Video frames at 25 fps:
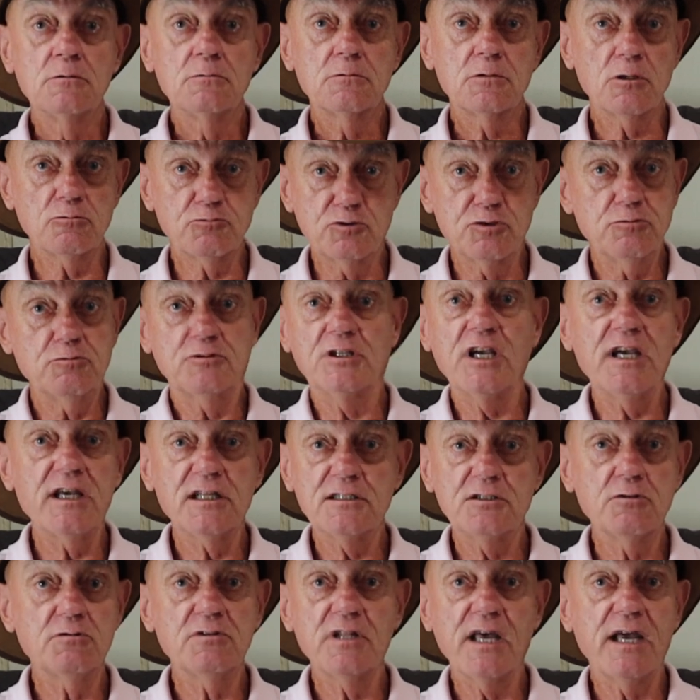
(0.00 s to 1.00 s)
don't you
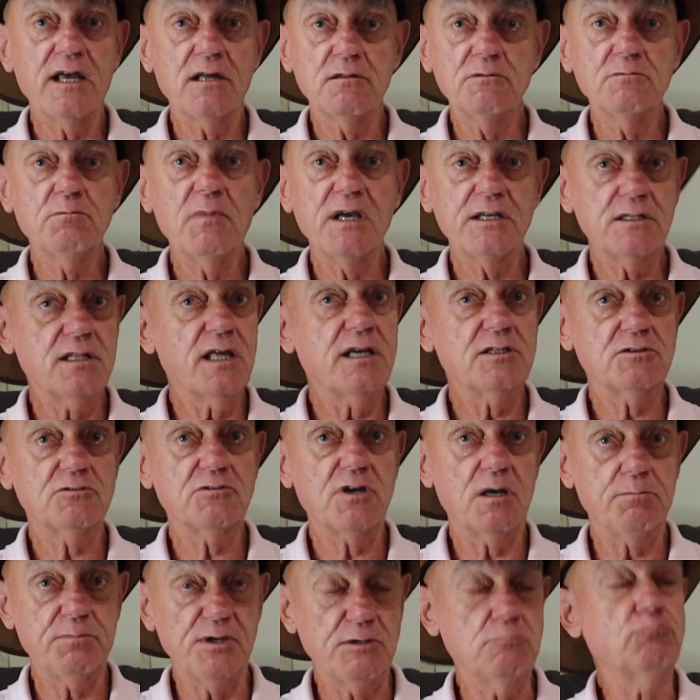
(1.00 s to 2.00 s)
dare do that, and make that
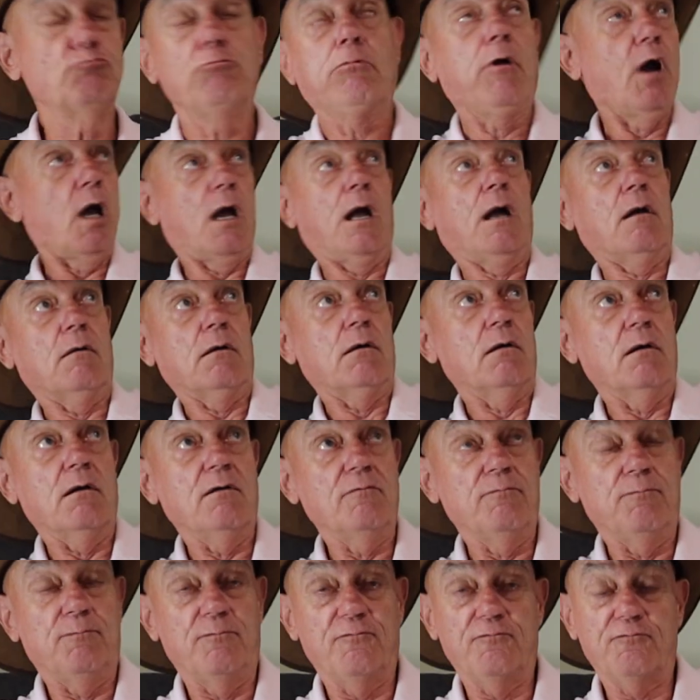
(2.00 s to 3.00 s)
puppy,
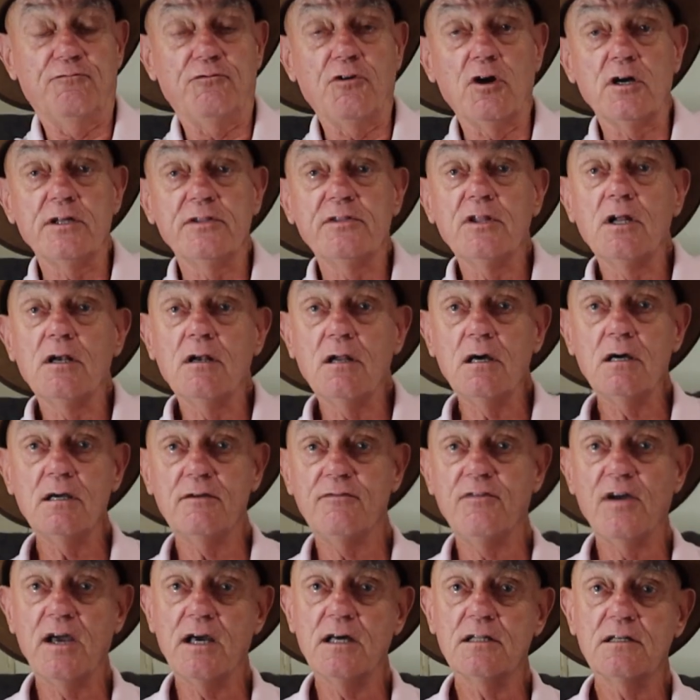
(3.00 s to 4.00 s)
whoa, frighten the
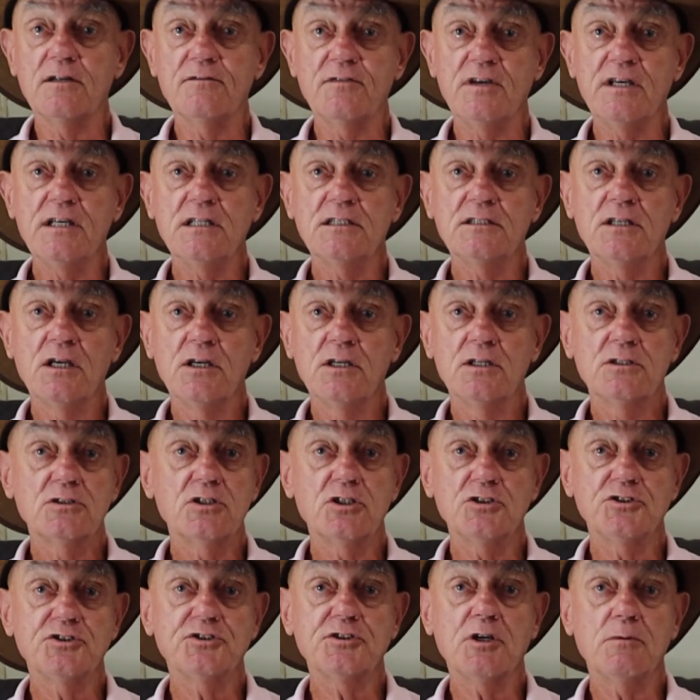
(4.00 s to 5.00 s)
life out of it
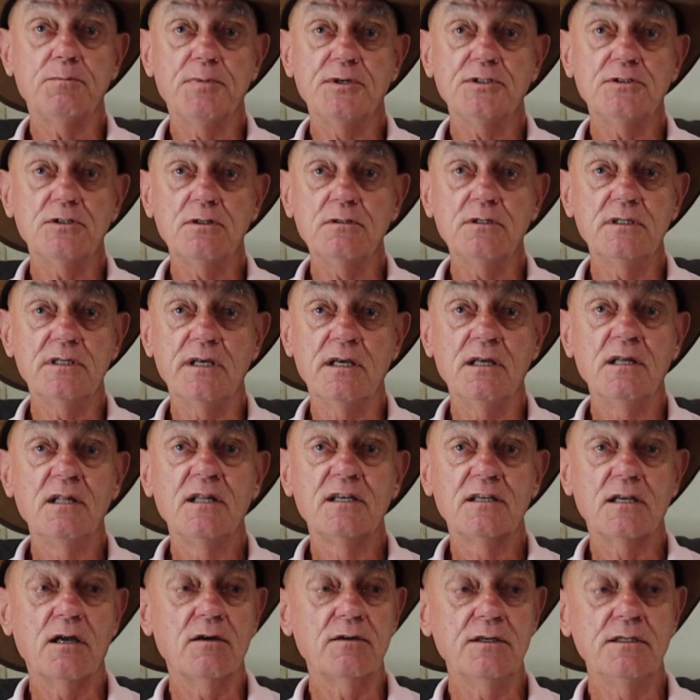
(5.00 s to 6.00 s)
to stop it doing it.
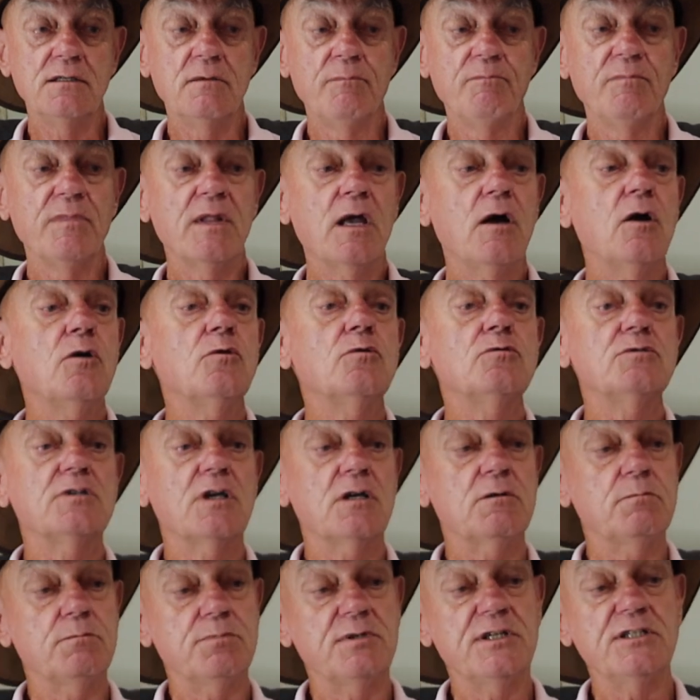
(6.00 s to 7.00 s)
Going, oh,
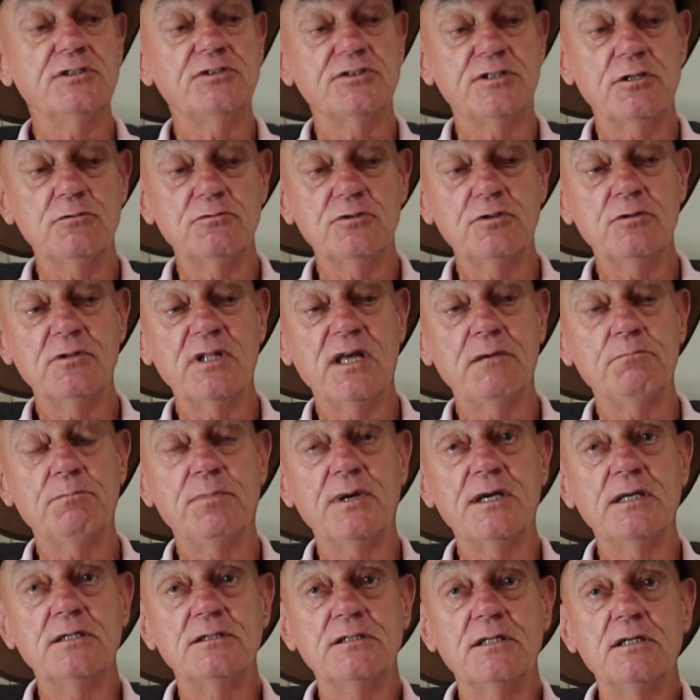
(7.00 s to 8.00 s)
please don't do that,
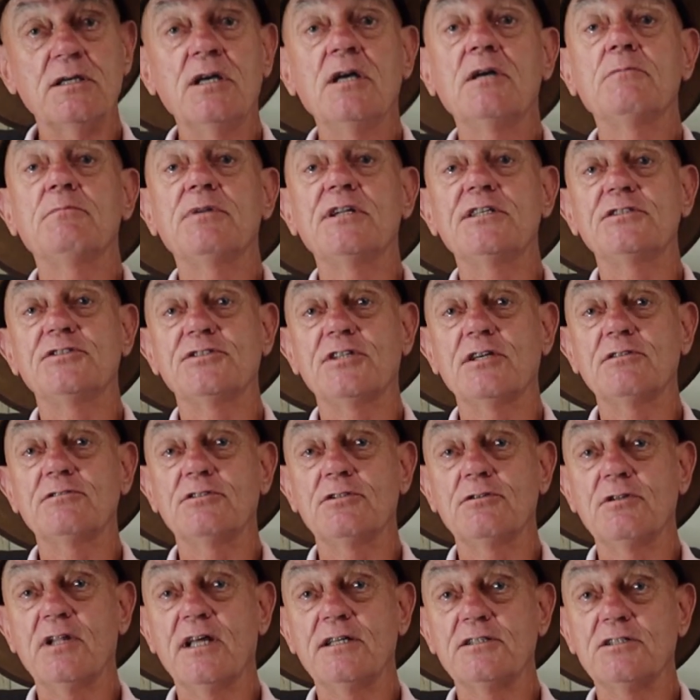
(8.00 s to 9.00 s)
baby. Please don't
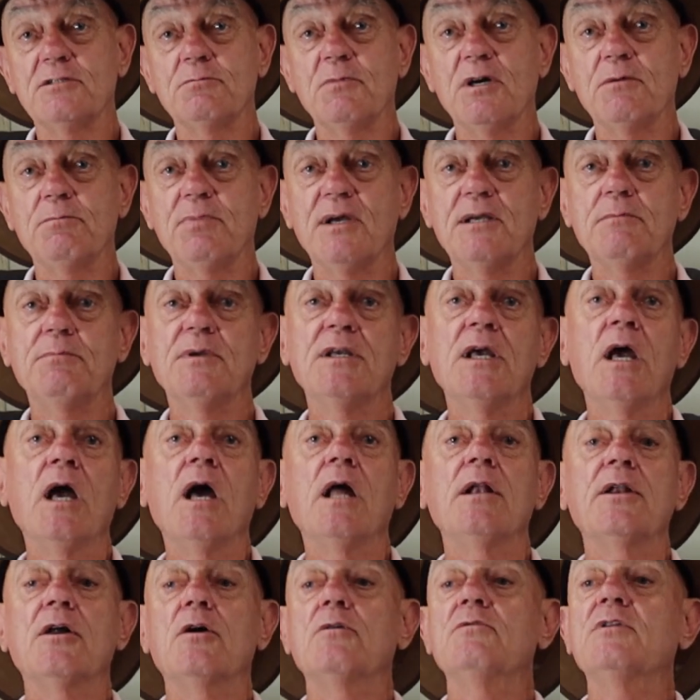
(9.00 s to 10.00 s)
do that to my baby.
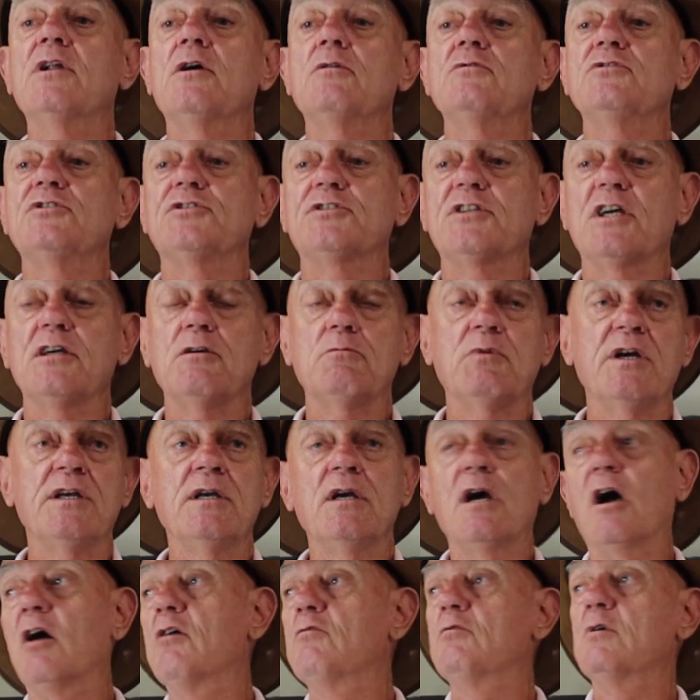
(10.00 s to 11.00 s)
No, stay away.
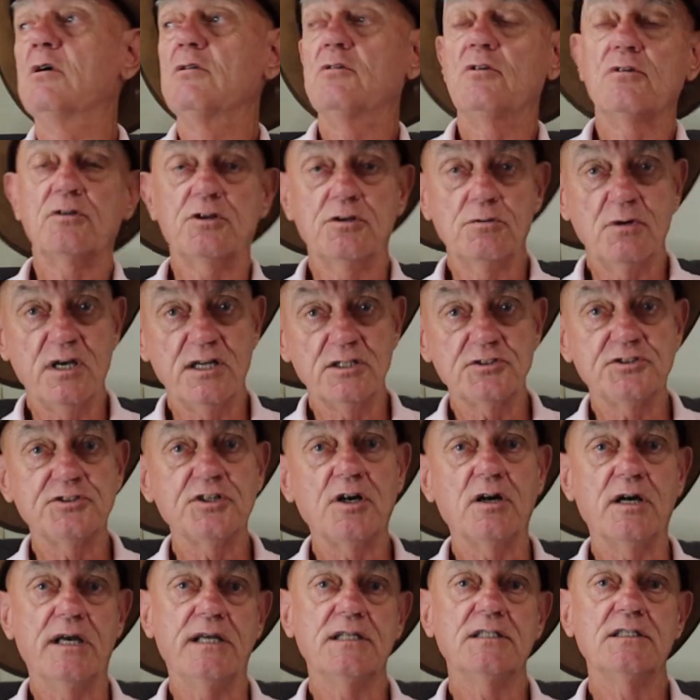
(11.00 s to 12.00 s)
Oh, I'll lock you
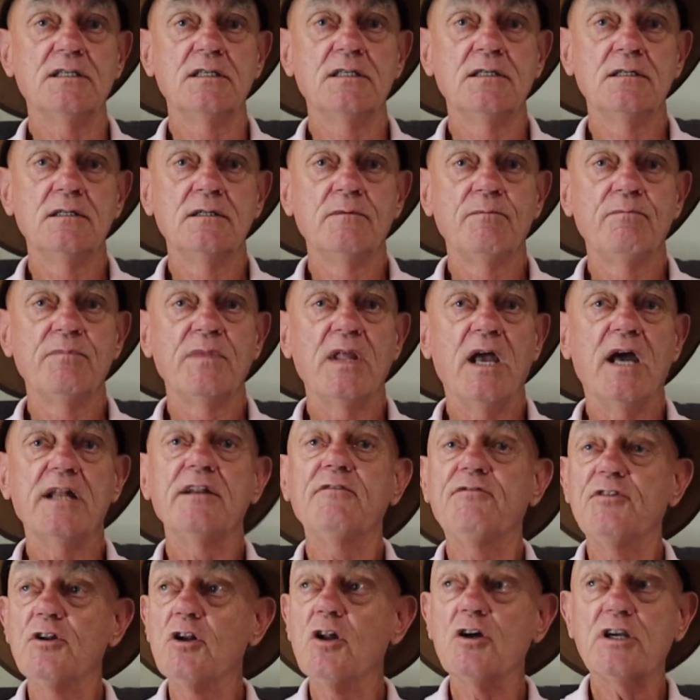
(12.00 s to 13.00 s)
outside. And
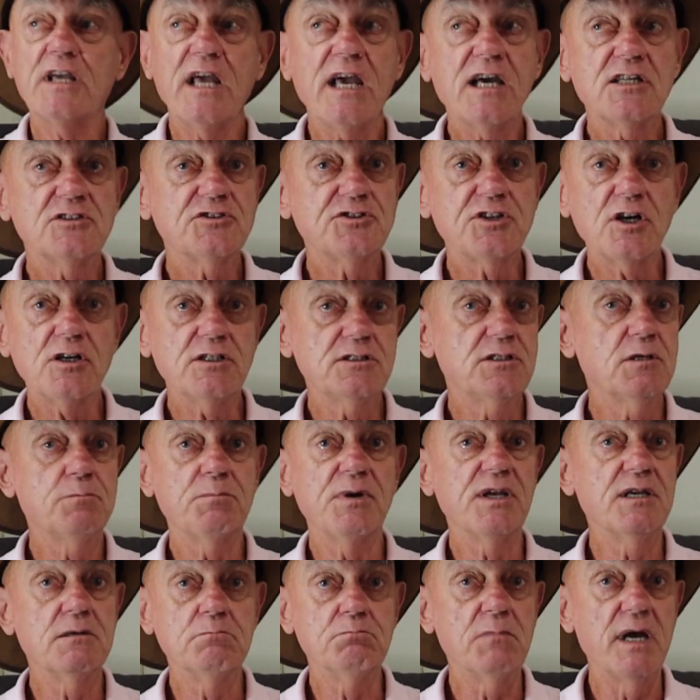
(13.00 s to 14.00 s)
if you lock it outside, you're
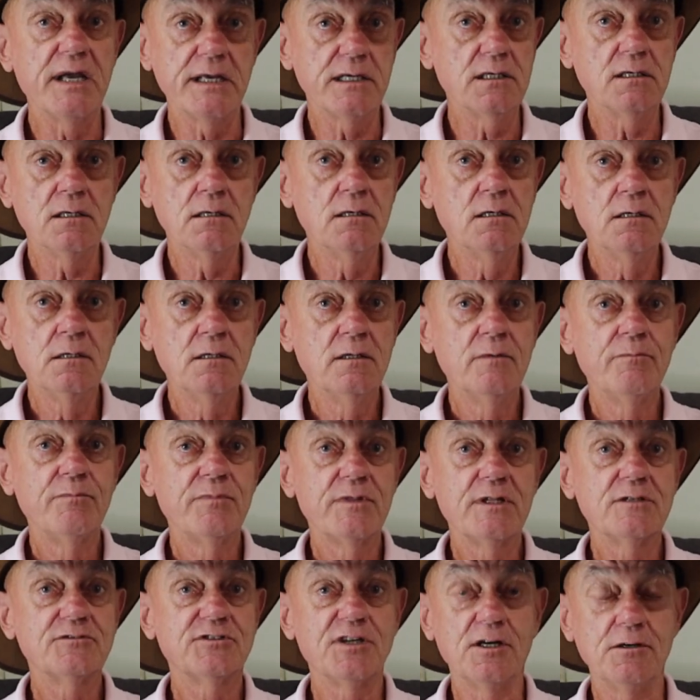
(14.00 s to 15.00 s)
being mean.
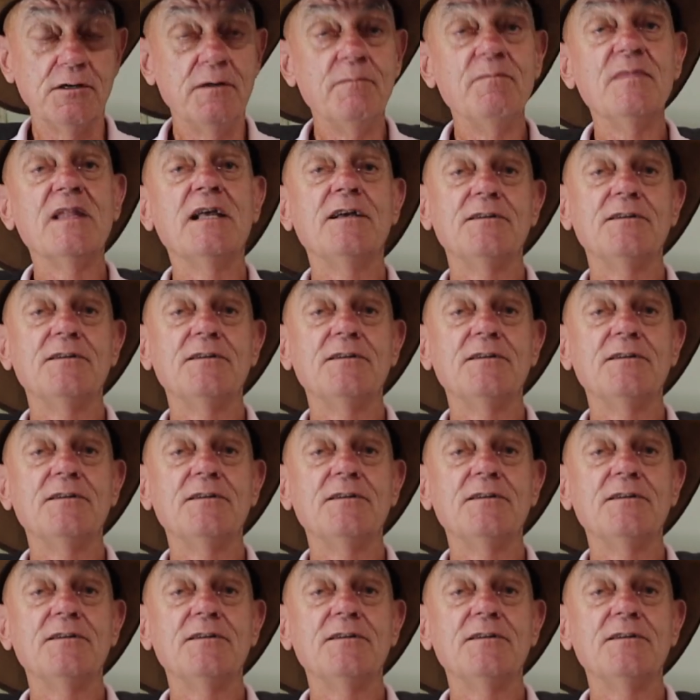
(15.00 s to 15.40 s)
So,